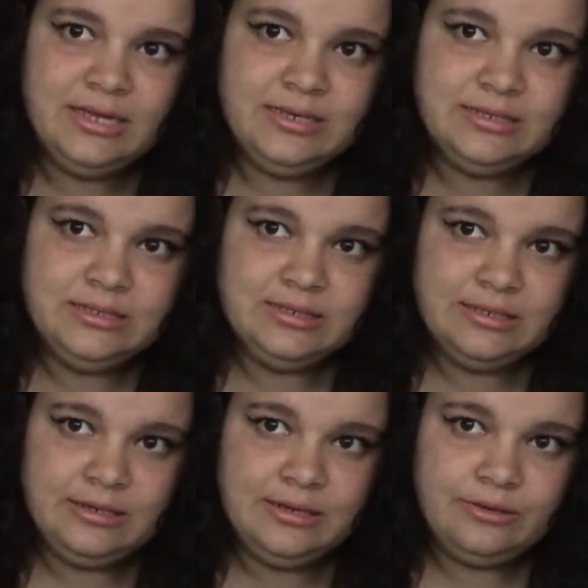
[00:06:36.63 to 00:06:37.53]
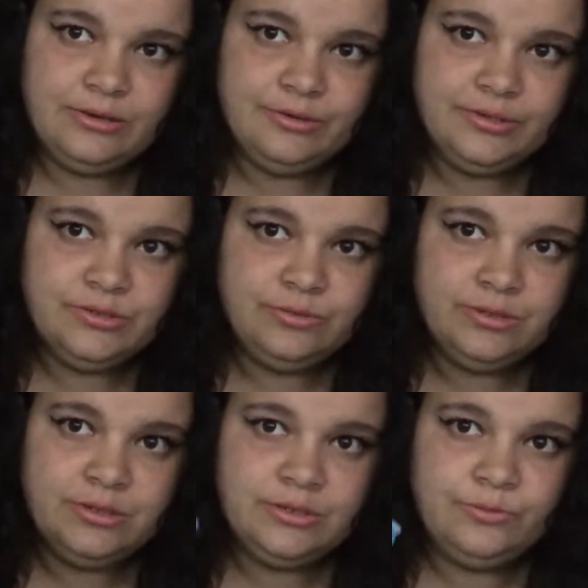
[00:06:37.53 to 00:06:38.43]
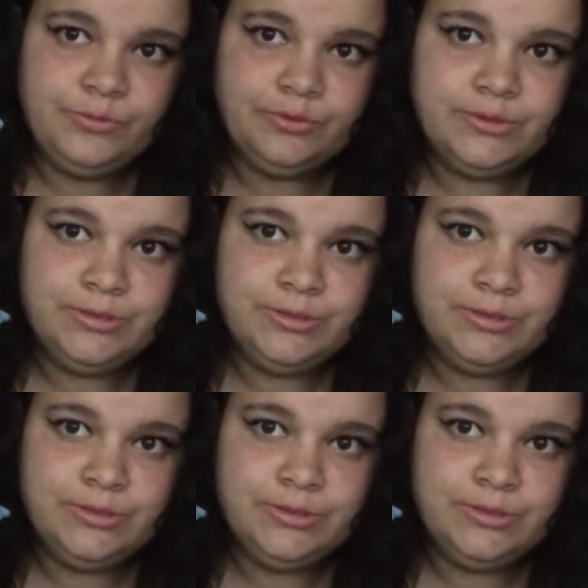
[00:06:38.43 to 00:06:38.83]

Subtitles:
because he's going to outgrow this one real